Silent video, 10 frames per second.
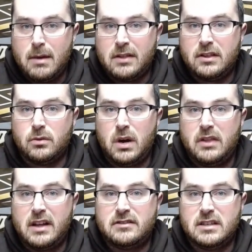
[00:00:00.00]
I think the way
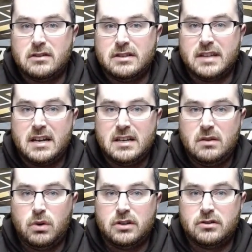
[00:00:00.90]
that series ended
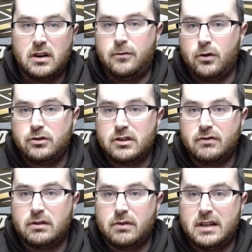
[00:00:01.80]
was unfortunate for
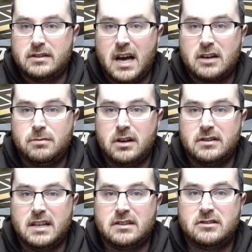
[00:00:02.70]
the Red Sox because
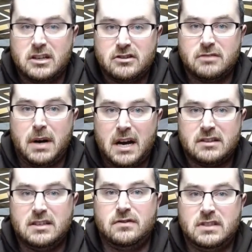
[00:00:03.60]
they had such a
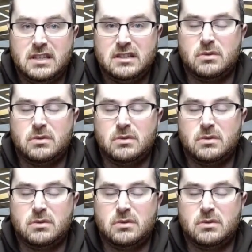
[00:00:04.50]
positive season.